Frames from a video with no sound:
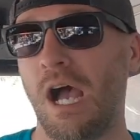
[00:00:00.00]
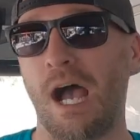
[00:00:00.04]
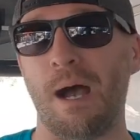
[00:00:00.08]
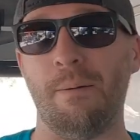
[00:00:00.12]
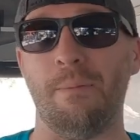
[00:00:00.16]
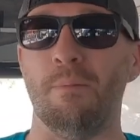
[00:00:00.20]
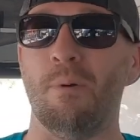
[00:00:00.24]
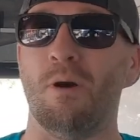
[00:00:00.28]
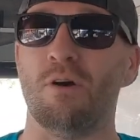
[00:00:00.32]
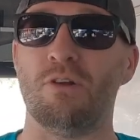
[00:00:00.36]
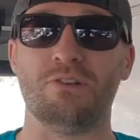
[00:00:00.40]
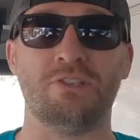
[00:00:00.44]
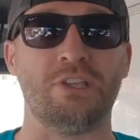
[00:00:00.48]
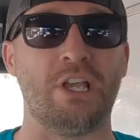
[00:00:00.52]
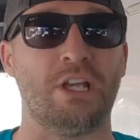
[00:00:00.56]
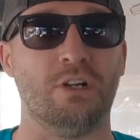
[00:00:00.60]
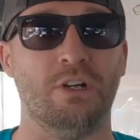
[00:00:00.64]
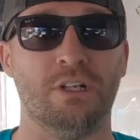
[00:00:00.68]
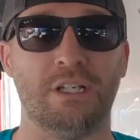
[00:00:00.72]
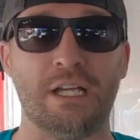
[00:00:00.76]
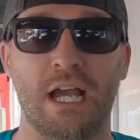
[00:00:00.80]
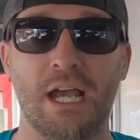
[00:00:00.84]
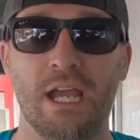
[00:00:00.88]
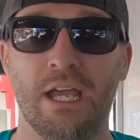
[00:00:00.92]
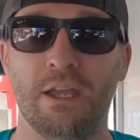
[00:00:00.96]
I'm a
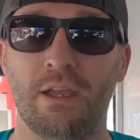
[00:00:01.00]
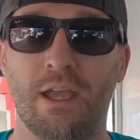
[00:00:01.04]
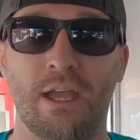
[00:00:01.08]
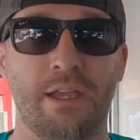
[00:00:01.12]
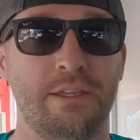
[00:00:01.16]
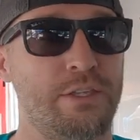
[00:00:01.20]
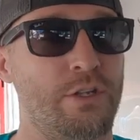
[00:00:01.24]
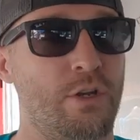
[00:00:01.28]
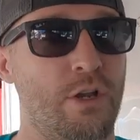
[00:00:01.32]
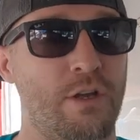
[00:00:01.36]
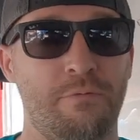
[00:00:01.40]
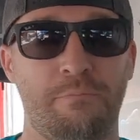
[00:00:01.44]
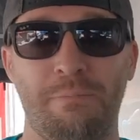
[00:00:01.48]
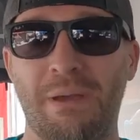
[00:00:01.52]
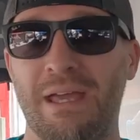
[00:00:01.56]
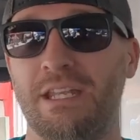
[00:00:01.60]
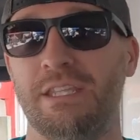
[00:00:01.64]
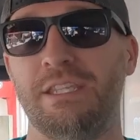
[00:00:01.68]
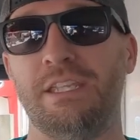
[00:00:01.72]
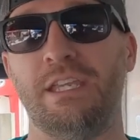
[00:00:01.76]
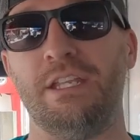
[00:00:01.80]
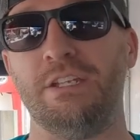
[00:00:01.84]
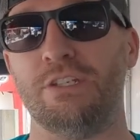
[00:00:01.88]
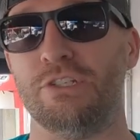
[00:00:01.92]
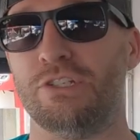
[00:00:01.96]
motorcycle guy, I've been
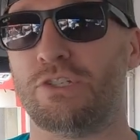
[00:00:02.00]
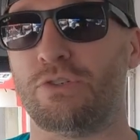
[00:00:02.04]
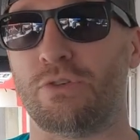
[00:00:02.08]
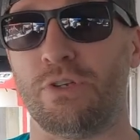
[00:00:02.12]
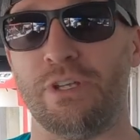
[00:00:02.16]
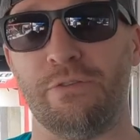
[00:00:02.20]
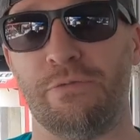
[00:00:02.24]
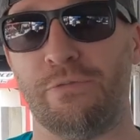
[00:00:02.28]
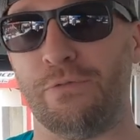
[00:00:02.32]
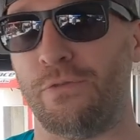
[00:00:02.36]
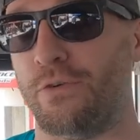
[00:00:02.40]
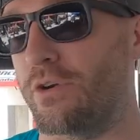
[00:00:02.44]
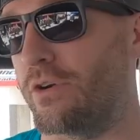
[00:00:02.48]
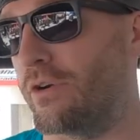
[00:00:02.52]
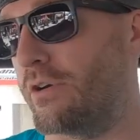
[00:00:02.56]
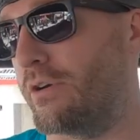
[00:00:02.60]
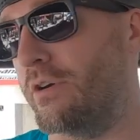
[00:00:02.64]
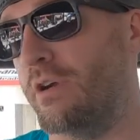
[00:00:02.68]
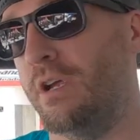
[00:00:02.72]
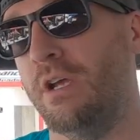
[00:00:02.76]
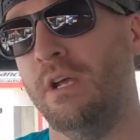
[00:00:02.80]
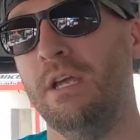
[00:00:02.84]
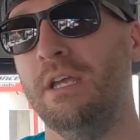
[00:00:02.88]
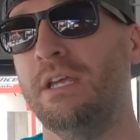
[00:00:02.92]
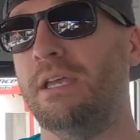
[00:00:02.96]
in the industry
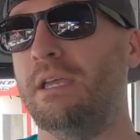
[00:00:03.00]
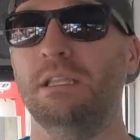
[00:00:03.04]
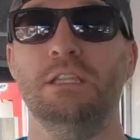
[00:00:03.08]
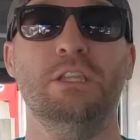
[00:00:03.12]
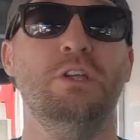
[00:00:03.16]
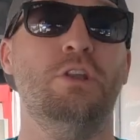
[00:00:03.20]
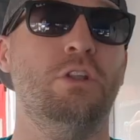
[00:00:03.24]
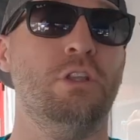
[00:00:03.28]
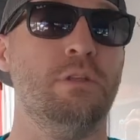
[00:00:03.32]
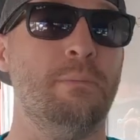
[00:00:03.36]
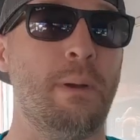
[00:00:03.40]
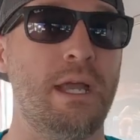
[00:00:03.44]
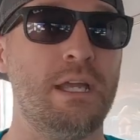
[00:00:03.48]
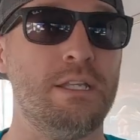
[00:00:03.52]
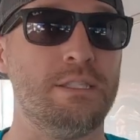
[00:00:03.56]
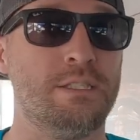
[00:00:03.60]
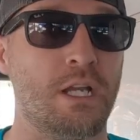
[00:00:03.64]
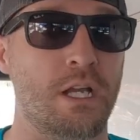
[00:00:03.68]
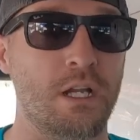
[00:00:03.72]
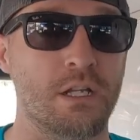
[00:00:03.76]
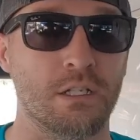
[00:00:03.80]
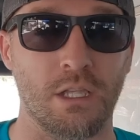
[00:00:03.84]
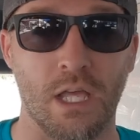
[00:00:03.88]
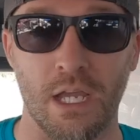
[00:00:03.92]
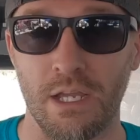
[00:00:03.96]
for literally my
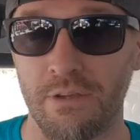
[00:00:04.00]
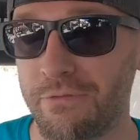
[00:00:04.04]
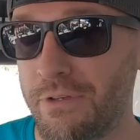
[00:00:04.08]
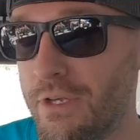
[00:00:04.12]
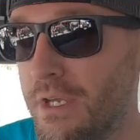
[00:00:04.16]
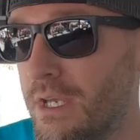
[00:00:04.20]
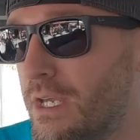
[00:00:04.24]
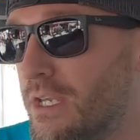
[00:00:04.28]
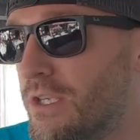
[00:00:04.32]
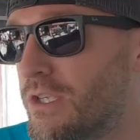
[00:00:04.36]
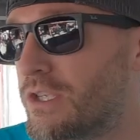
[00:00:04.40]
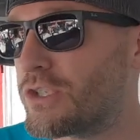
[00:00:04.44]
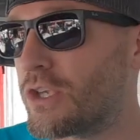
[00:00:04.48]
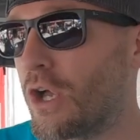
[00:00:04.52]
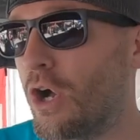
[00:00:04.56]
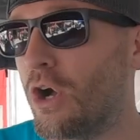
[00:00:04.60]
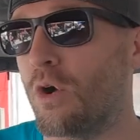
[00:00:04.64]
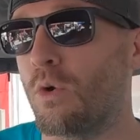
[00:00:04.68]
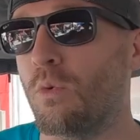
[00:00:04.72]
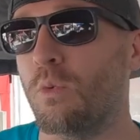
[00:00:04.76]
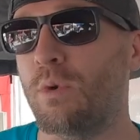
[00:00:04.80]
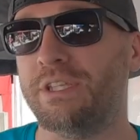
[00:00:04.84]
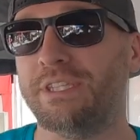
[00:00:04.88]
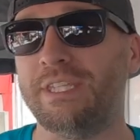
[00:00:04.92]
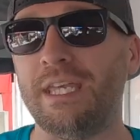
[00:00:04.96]
entire life.
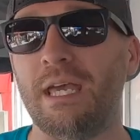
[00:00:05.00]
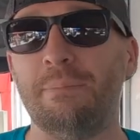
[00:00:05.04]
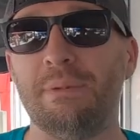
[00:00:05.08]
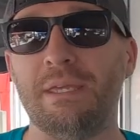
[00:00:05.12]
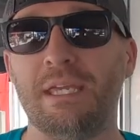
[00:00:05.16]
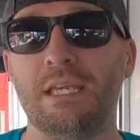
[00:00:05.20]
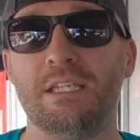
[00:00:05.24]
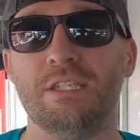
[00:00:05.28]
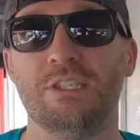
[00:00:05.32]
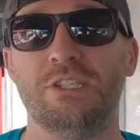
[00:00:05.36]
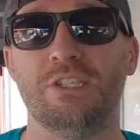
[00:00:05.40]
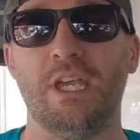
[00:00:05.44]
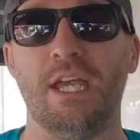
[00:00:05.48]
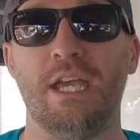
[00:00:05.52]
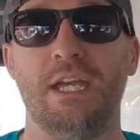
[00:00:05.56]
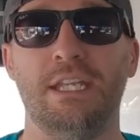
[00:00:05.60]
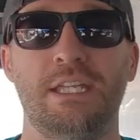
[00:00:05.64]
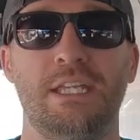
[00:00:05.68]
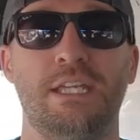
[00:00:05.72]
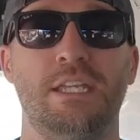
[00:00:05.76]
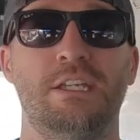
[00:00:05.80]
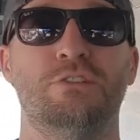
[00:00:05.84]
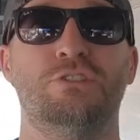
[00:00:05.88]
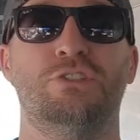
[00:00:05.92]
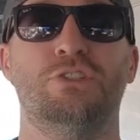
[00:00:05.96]
So with that being said,
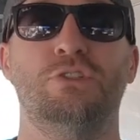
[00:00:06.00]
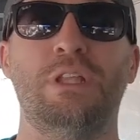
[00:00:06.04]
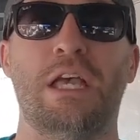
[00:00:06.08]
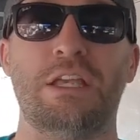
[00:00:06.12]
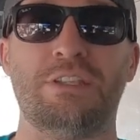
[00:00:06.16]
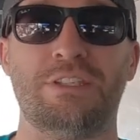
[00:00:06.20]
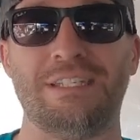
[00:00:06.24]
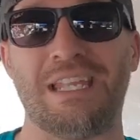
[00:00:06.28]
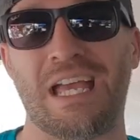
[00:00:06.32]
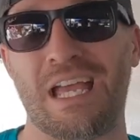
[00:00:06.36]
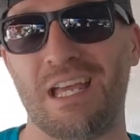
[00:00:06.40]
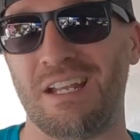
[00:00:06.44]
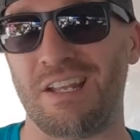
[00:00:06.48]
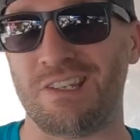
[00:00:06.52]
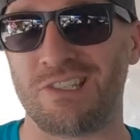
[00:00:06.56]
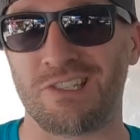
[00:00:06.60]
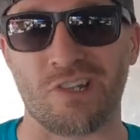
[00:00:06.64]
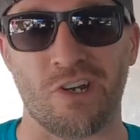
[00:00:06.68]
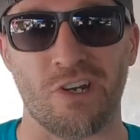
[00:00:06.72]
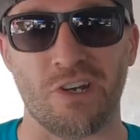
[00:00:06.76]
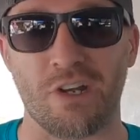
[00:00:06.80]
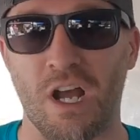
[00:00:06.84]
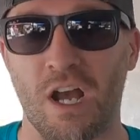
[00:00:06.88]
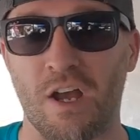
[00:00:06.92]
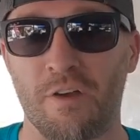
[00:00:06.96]
in 2009 I
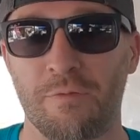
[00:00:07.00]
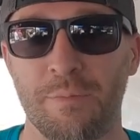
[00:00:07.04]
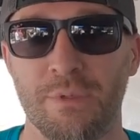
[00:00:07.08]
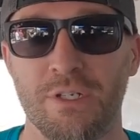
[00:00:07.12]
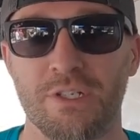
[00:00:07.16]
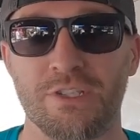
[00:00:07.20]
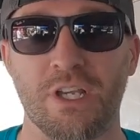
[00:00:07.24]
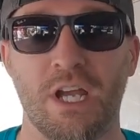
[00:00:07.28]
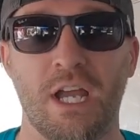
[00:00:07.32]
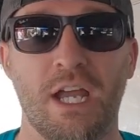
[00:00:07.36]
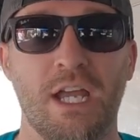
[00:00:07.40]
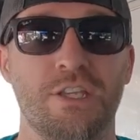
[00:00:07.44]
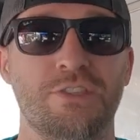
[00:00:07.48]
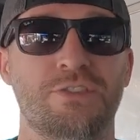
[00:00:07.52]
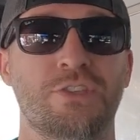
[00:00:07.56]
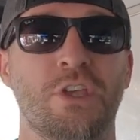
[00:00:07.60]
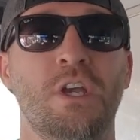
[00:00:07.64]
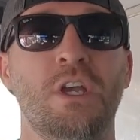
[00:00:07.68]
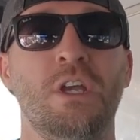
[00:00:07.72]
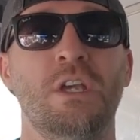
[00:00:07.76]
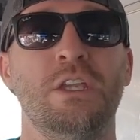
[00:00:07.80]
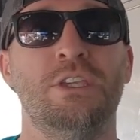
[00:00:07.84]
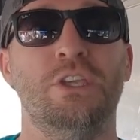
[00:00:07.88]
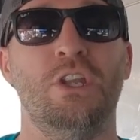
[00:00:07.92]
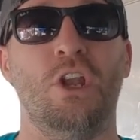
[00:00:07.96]
started Hofmann Designs.
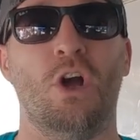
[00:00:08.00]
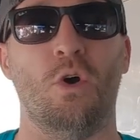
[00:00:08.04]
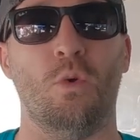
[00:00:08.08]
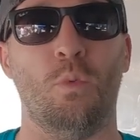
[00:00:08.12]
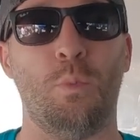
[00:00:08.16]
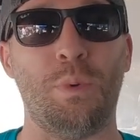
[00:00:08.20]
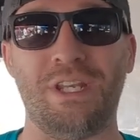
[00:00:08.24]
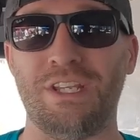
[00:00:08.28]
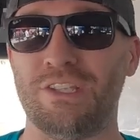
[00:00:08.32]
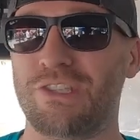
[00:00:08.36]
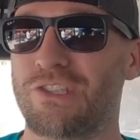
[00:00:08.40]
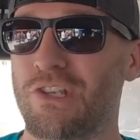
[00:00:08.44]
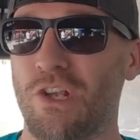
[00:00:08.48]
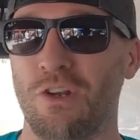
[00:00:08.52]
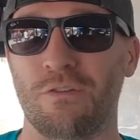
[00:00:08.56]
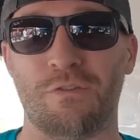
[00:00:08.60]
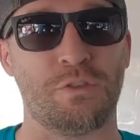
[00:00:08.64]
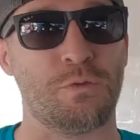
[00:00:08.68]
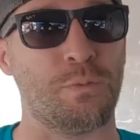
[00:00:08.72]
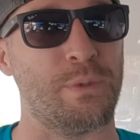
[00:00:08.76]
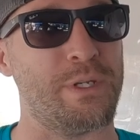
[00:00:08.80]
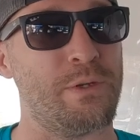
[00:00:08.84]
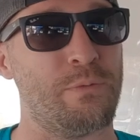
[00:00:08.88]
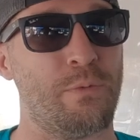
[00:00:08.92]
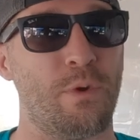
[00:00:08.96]
You know, we did
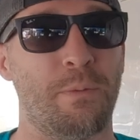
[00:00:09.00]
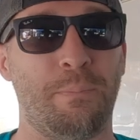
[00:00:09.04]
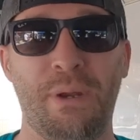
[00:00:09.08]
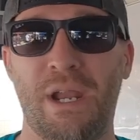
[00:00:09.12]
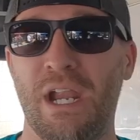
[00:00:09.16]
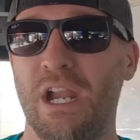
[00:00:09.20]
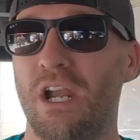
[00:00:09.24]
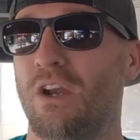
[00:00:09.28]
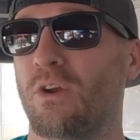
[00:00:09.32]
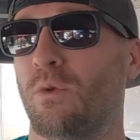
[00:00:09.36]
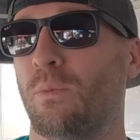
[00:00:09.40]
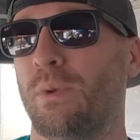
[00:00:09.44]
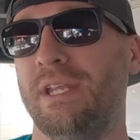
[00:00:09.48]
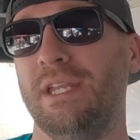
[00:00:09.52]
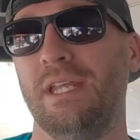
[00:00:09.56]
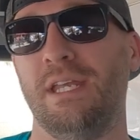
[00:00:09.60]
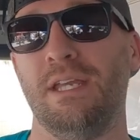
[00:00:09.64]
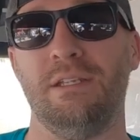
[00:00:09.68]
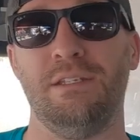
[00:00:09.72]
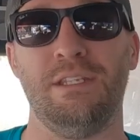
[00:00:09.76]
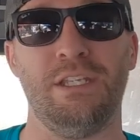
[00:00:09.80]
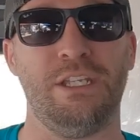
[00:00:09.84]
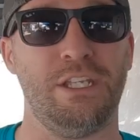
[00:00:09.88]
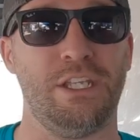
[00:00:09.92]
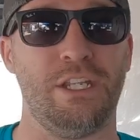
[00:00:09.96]
service, we did repair, we
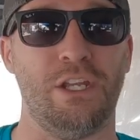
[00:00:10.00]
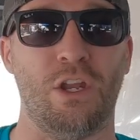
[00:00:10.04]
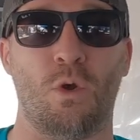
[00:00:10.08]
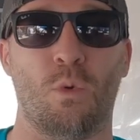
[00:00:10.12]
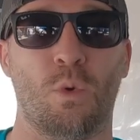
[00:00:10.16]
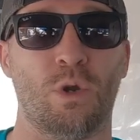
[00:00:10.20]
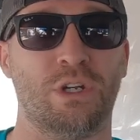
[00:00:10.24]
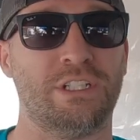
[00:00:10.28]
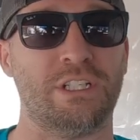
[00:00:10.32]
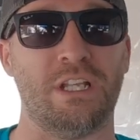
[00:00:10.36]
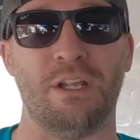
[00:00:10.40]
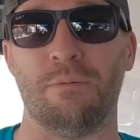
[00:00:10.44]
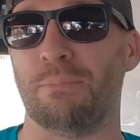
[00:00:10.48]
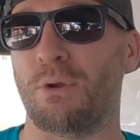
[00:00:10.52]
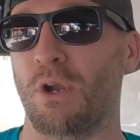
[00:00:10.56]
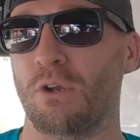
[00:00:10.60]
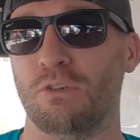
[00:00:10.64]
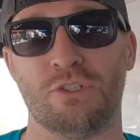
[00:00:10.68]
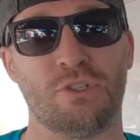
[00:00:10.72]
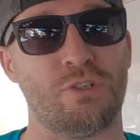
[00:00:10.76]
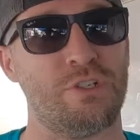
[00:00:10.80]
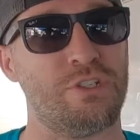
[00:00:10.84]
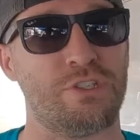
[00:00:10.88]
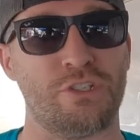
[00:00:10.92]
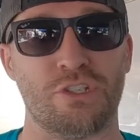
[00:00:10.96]
did, worked on
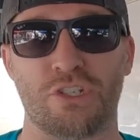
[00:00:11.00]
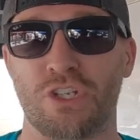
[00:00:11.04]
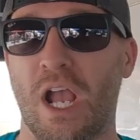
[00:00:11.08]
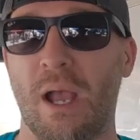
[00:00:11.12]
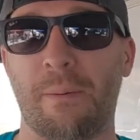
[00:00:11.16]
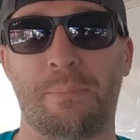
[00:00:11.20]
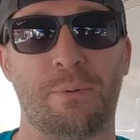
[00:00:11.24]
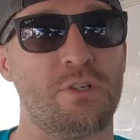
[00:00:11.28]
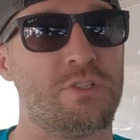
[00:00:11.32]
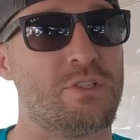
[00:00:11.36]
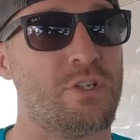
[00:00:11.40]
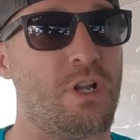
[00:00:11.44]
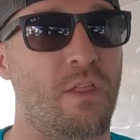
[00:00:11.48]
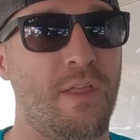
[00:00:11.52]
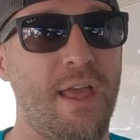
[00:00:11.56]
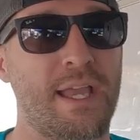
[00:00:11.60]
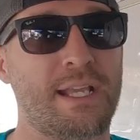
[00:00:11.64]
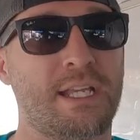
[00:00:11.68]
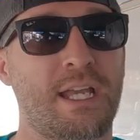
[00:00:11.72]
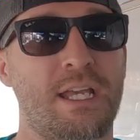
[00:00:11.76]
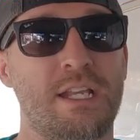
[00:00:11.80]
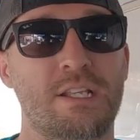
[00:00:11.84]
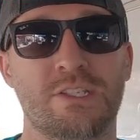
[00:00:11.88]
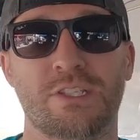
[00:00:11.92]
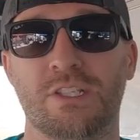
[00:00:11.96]
pro streets and choppers and all
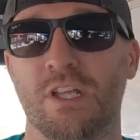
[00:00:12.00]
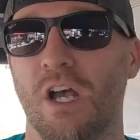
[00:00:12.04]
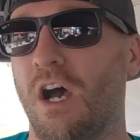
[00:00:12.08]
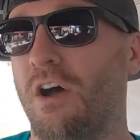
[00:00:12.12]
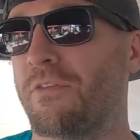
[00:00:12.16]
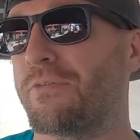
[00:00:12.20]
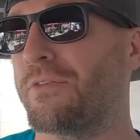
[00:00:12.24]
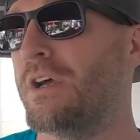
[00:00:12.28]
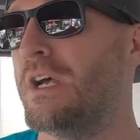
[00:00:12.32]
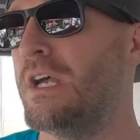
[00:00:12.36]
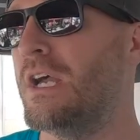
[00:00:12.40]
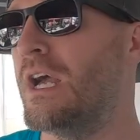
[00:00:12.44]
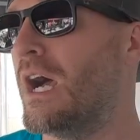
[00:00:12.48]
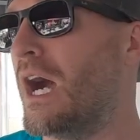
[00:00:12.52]
that kind of stuff.